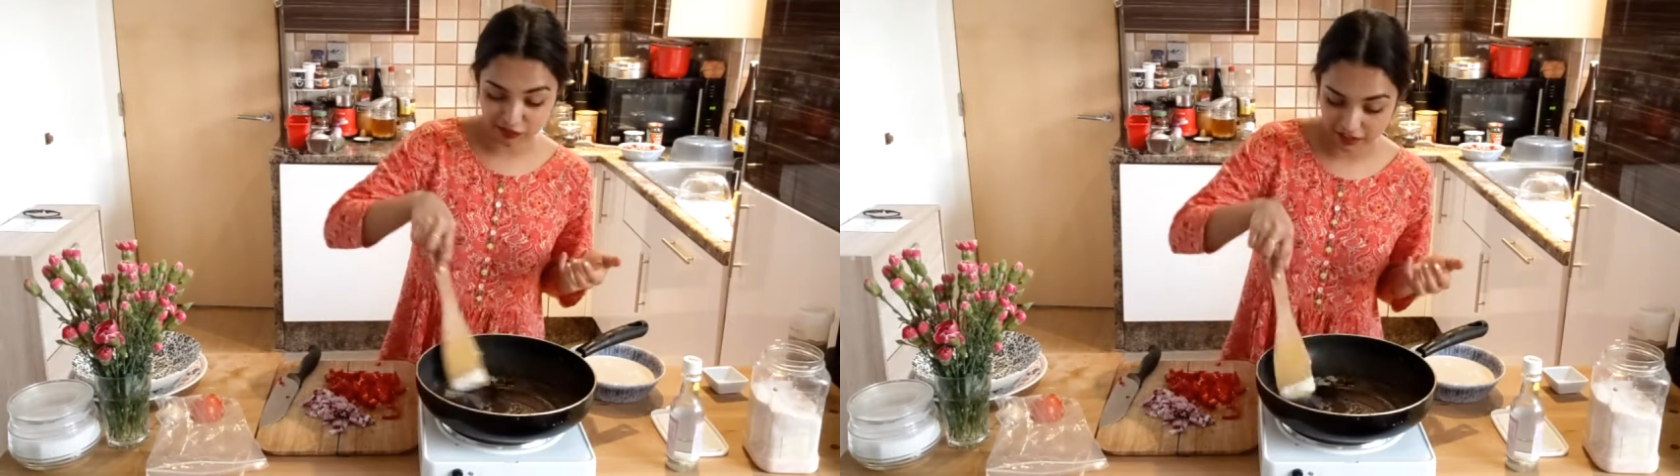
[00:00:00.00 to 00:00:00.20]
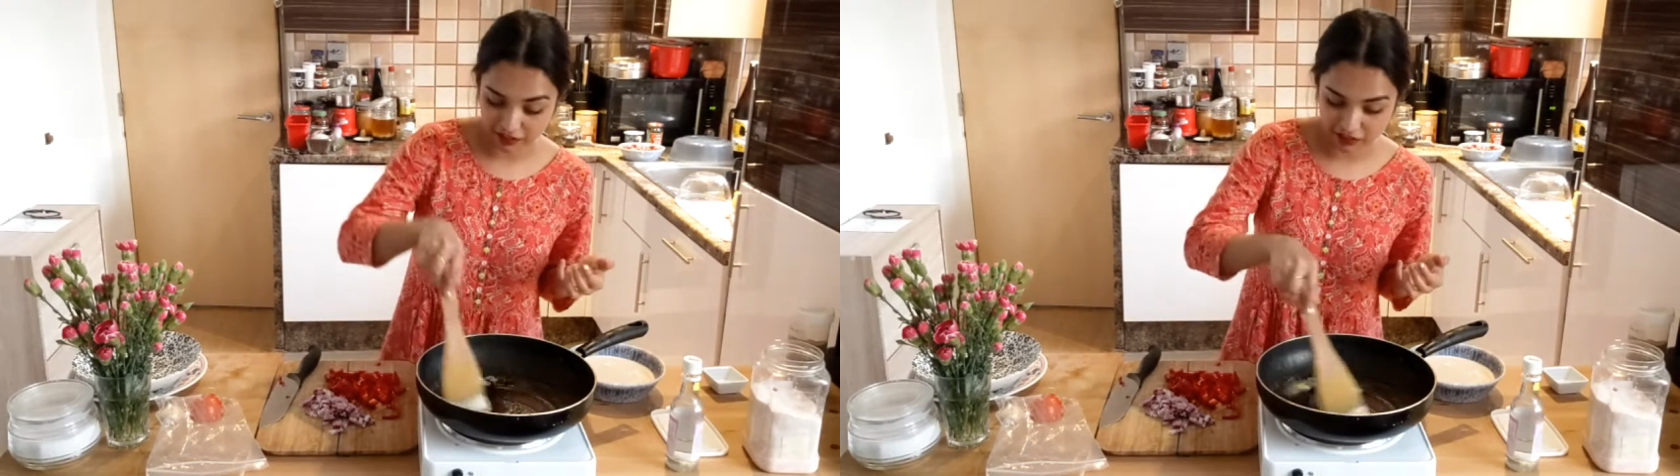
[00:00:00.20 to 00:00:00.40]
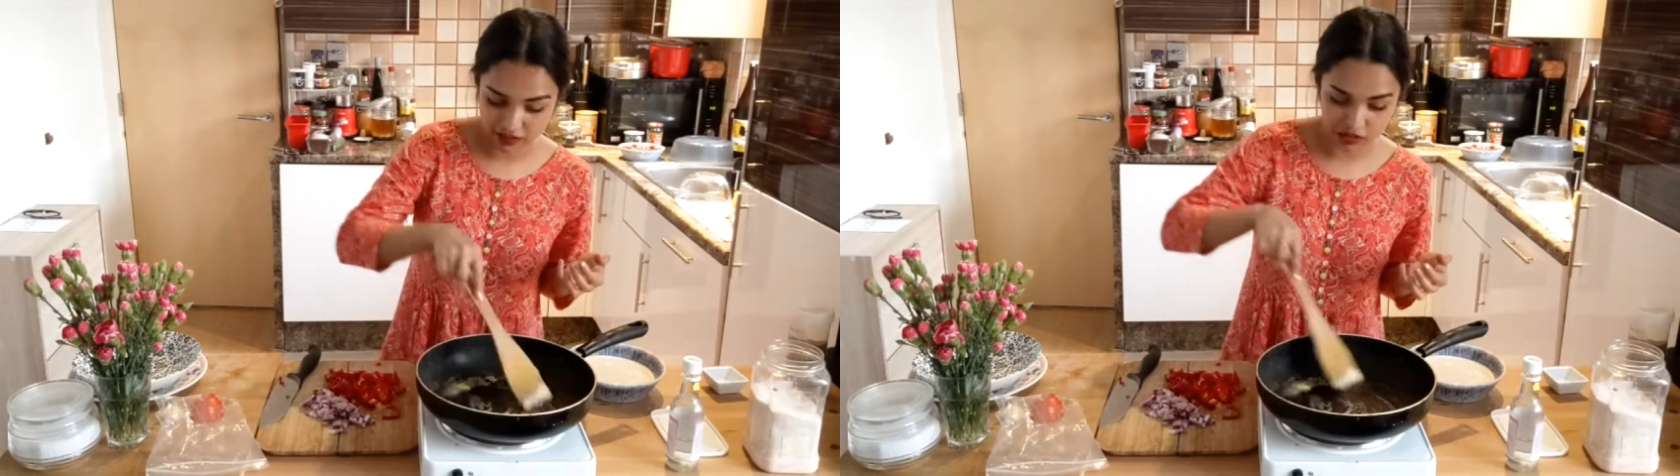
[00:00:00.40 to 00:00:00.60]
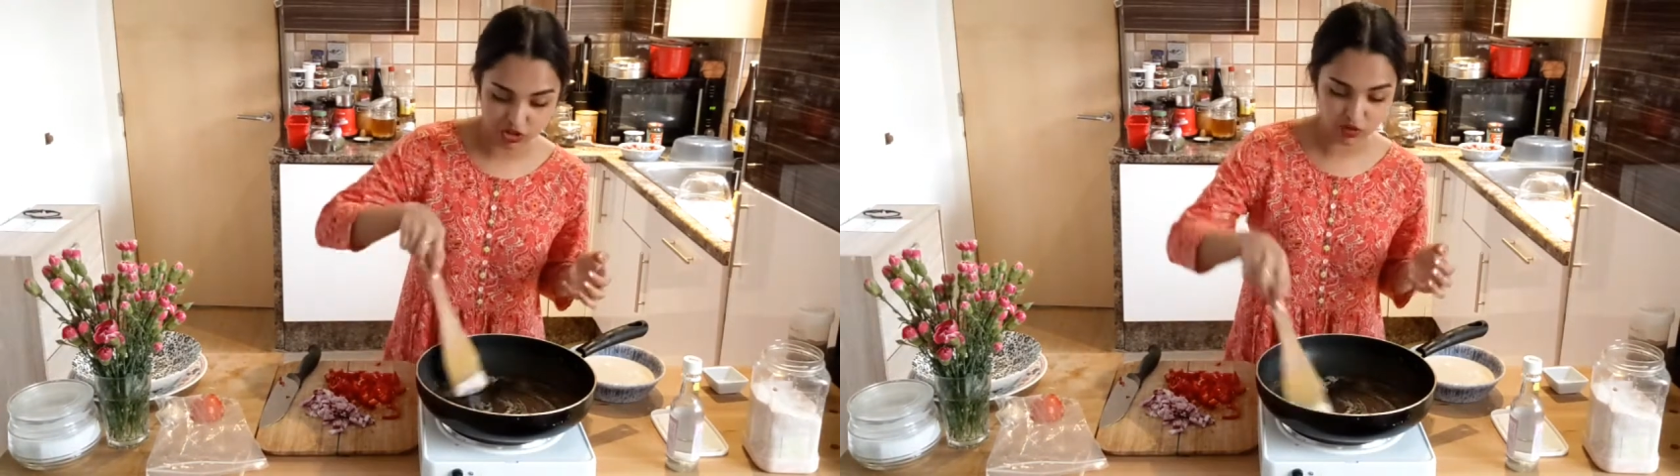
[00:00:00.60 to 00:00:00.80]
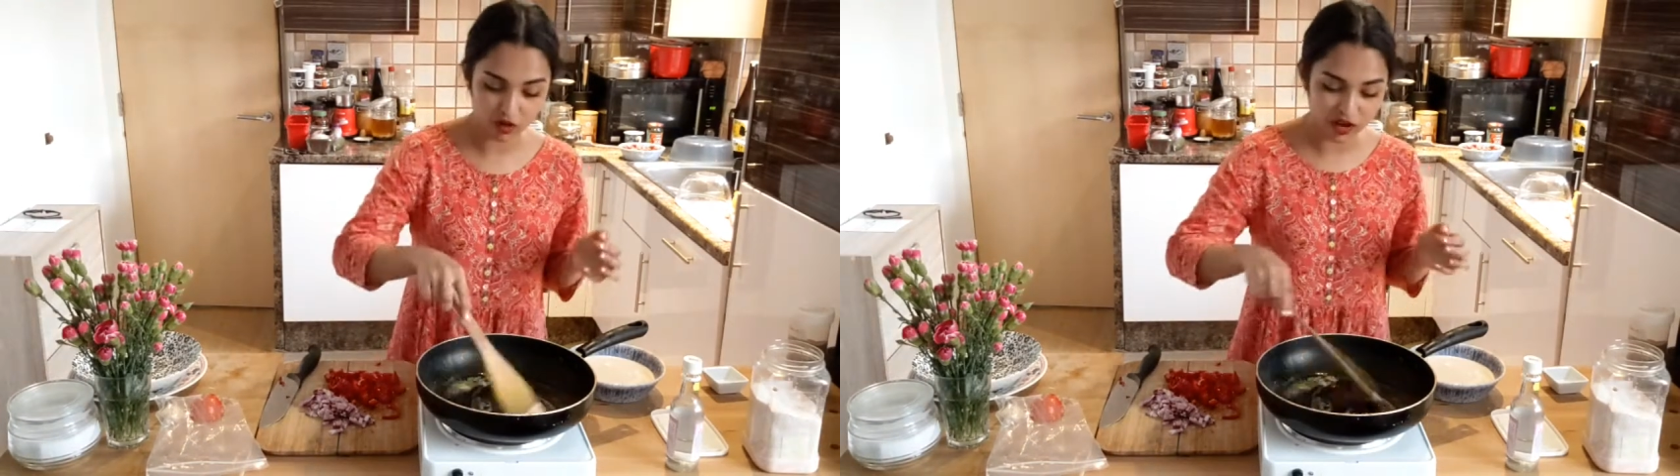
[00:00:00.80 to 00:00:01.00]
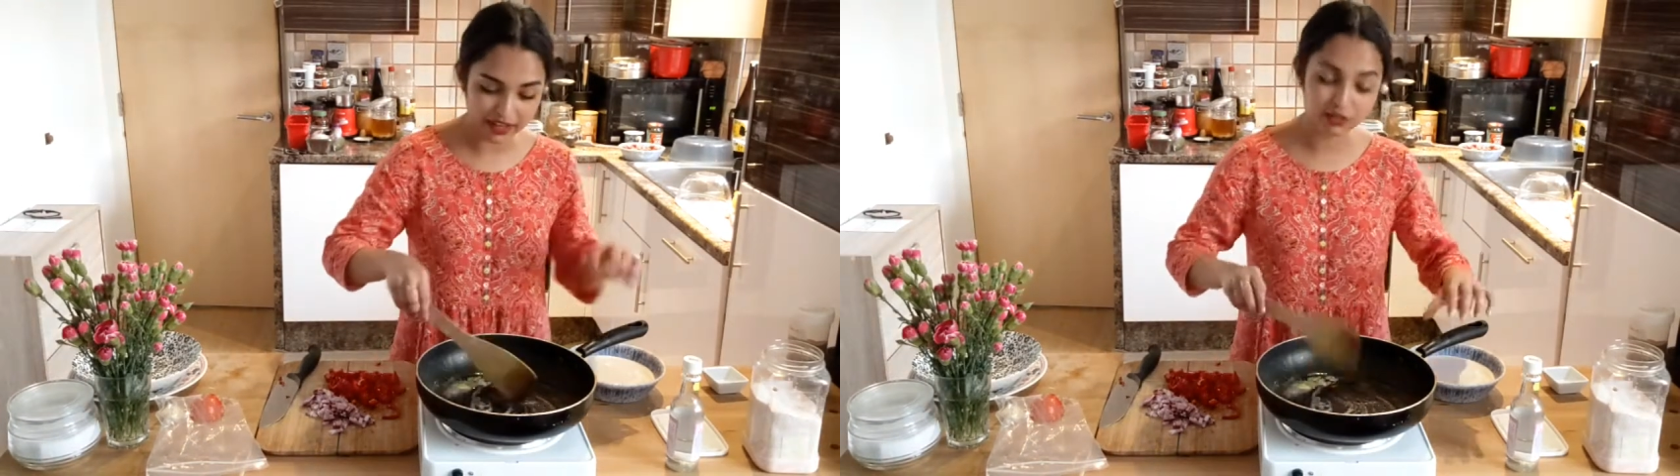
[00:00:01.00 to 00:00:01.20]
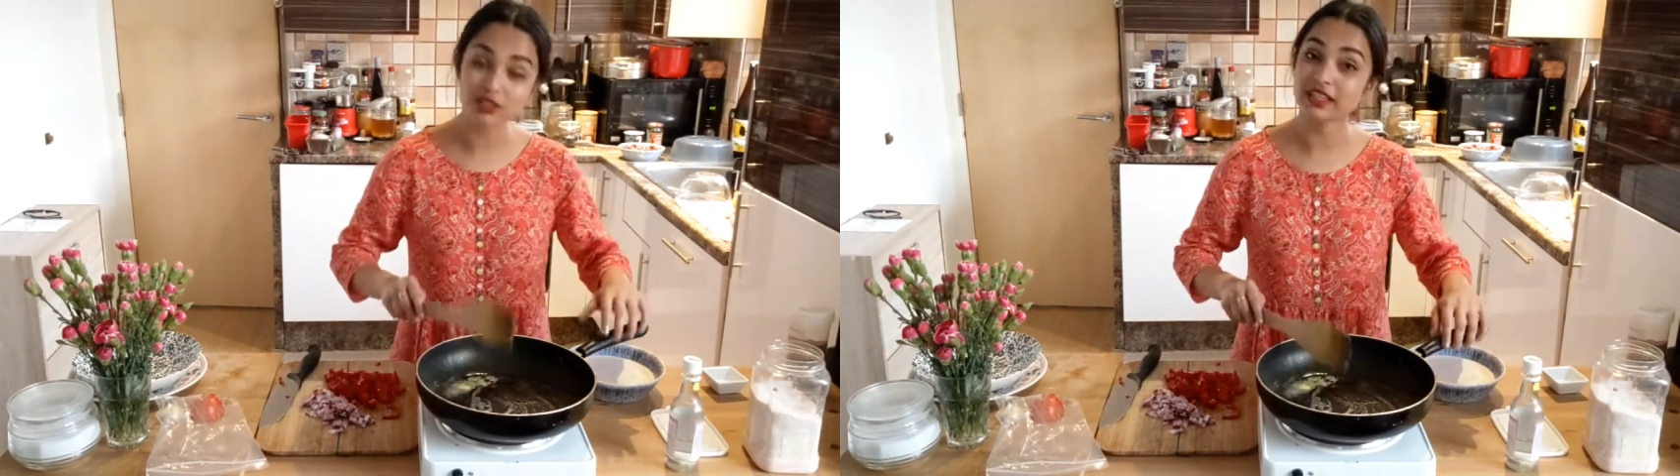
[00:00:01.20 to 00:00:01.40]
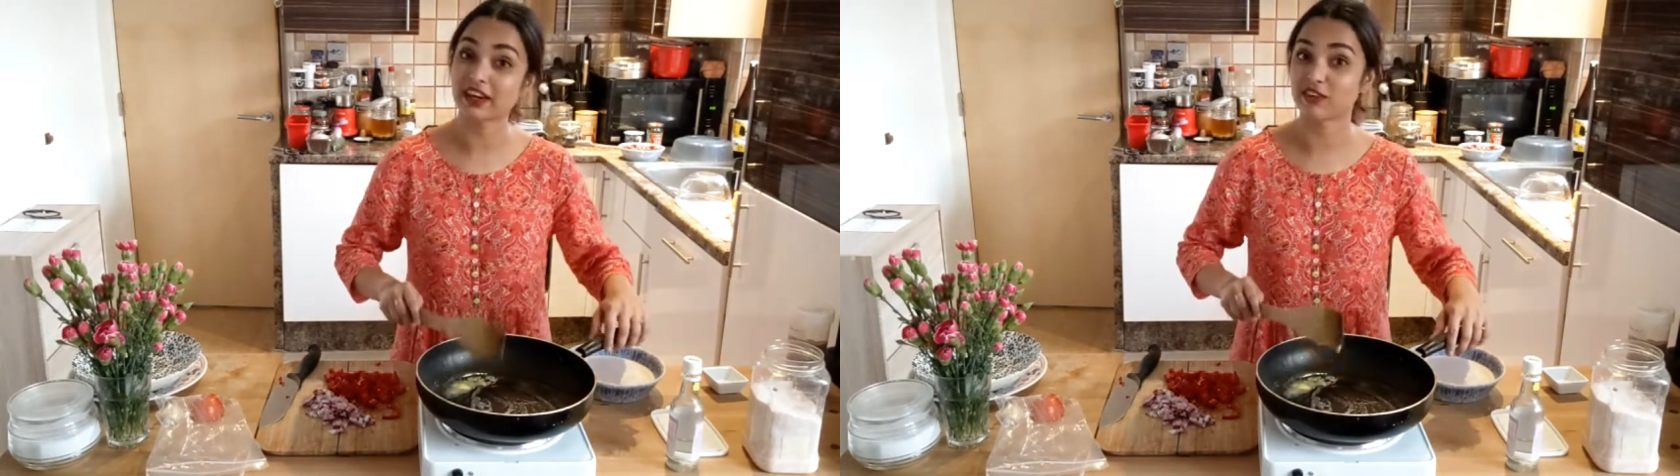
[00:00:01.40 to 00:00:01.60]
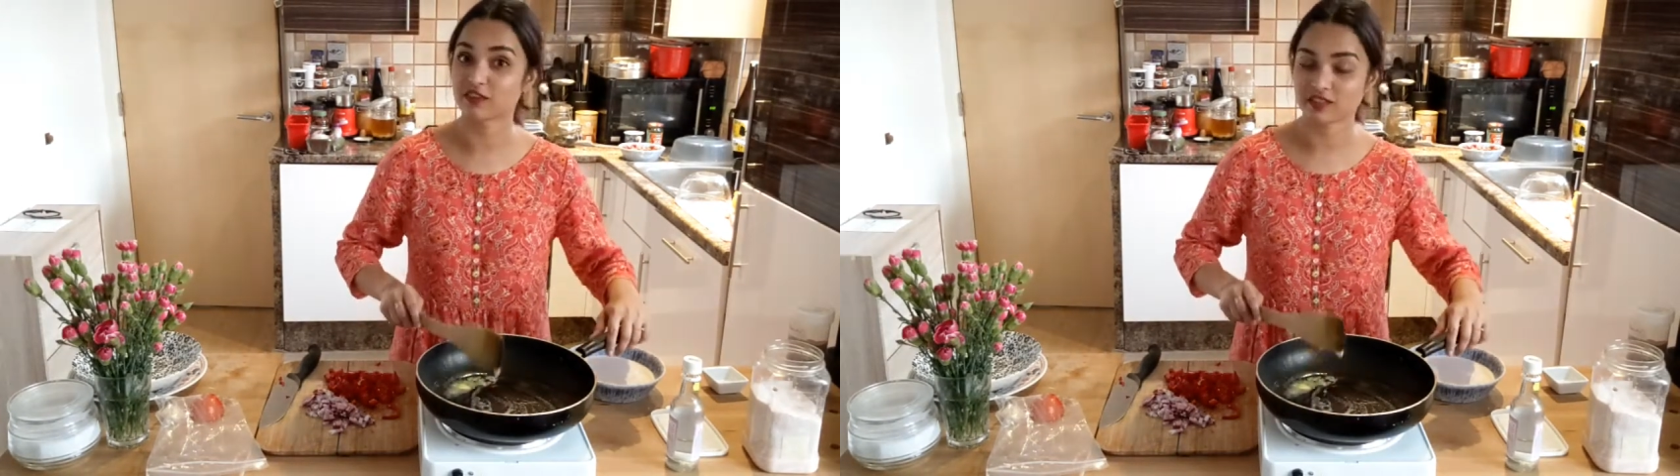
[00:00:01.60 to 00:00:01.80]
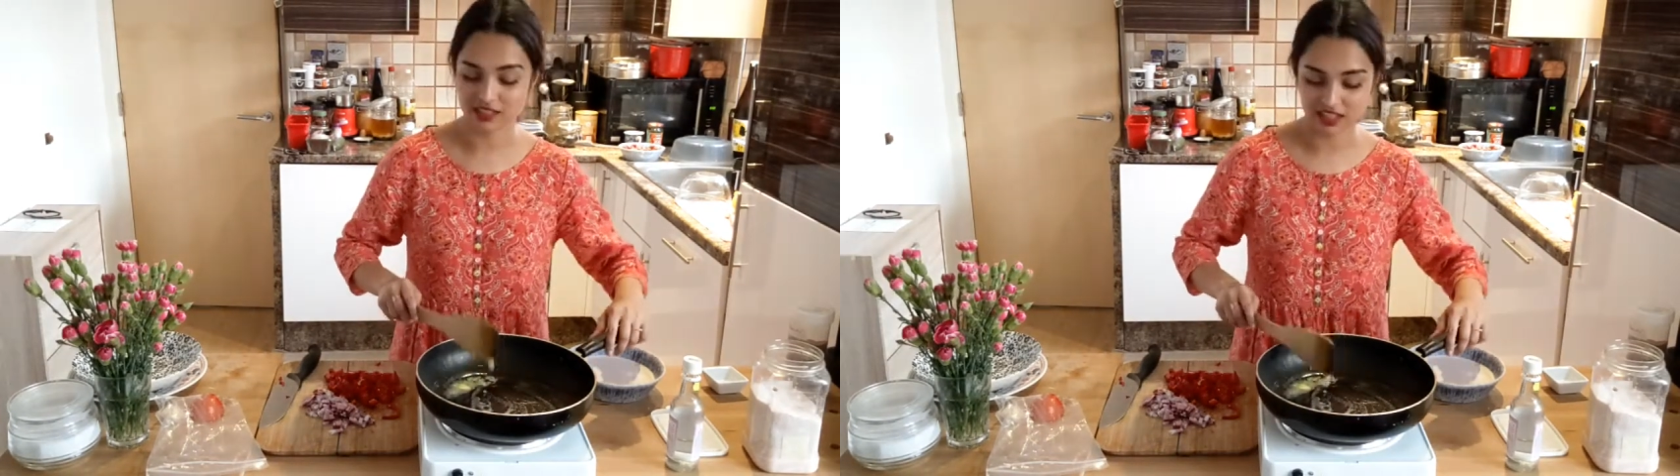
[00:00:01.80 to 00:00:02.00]
flavour, so try not to get rid
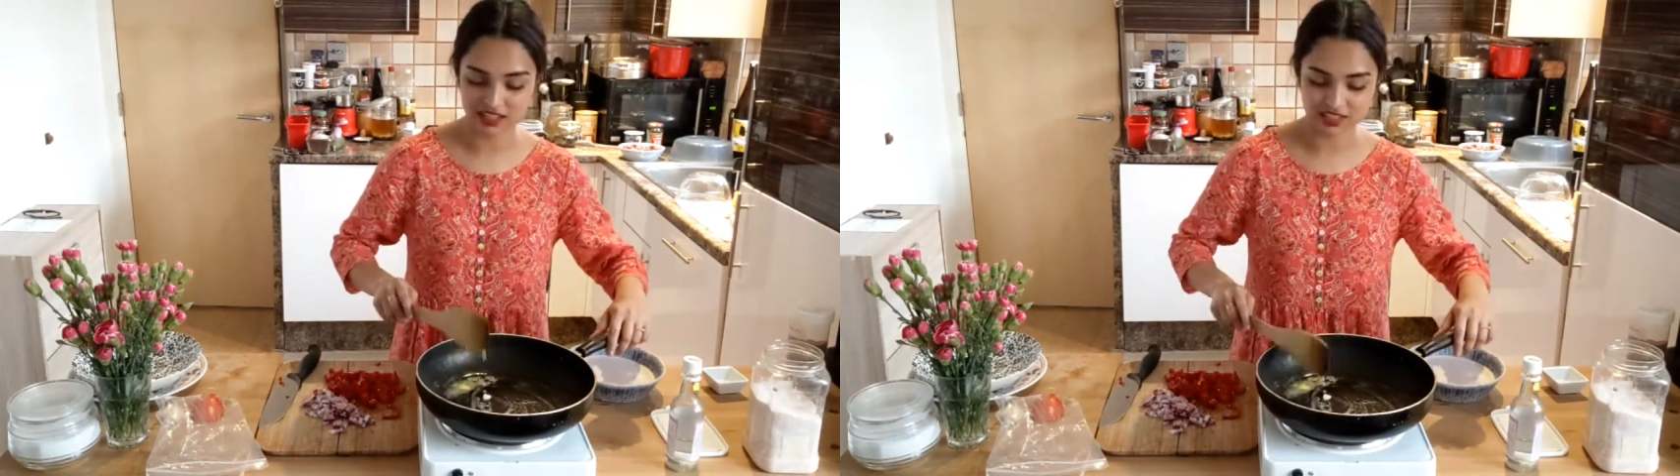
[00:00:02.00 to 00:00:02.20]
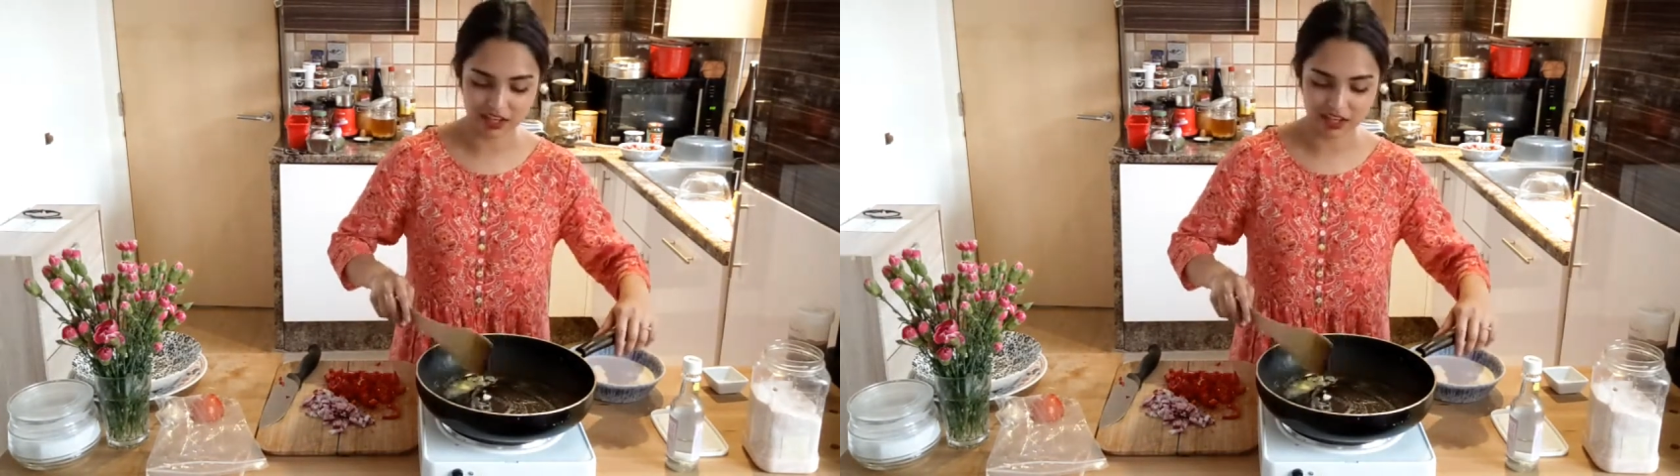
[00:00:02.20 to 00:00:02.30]
of the seeds.